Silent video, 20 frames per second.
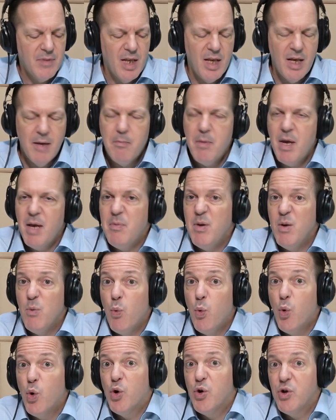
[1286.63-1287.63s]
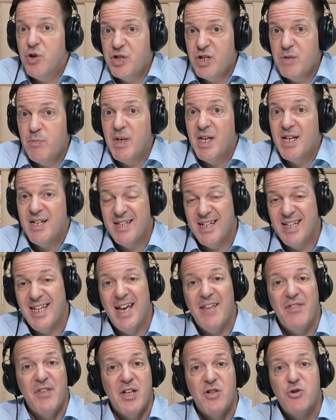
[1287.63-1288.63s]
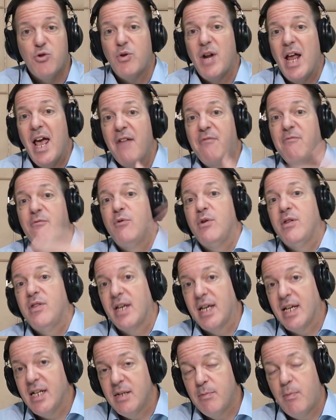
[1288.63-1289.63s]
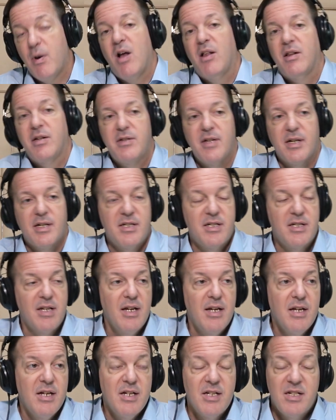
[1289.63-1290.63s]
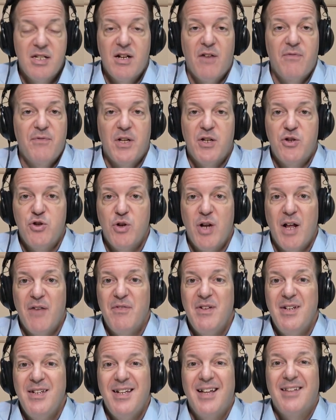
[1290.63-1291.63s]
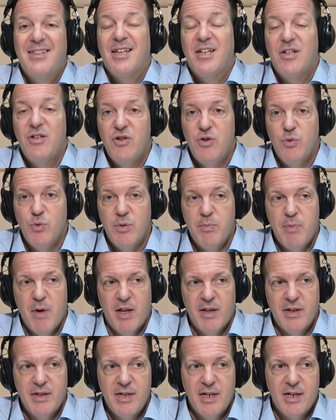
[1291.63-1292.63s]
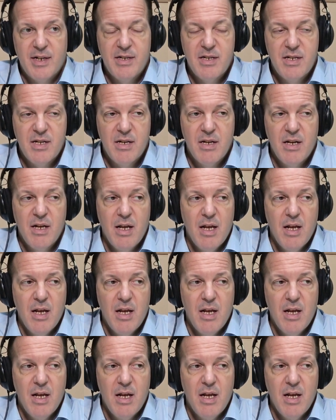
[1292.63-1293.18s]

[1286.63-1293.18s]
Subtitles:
It may be worse because, again, they turn everything into politics. Stuff that should have nothing to do with politics.